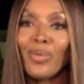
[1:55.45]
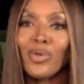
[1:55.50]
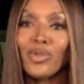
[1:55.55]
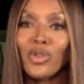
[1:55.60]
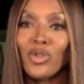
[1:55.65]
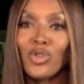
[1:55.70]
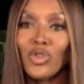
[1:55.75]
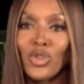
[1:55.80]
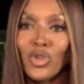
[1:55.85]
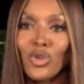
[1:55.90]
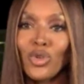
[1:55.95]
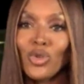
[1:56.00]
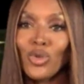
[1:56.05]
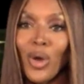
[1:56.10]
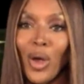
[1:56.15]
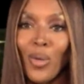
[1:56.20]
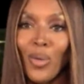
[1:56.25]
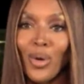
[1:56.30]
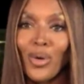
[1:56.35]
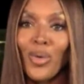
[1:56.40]
to choose who
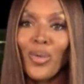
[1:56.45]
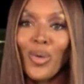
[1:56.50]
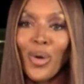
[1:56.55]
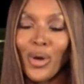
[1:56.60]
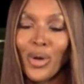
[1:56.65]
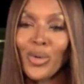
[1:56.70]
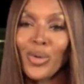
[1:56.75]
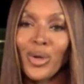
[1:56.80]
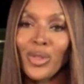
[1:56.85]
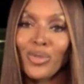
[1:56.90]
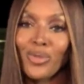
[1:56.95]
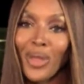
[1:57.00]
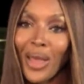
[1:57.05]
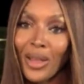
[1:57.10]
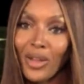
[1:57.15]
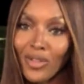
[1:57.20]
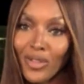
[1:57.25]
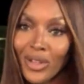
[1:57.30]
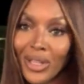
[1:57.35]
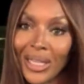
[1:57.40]
I want to work with,
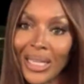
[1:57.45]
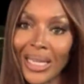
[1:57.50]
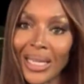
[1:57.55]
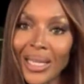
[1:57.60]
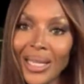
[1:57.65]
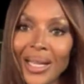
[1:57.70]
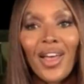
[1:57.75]
thankfully.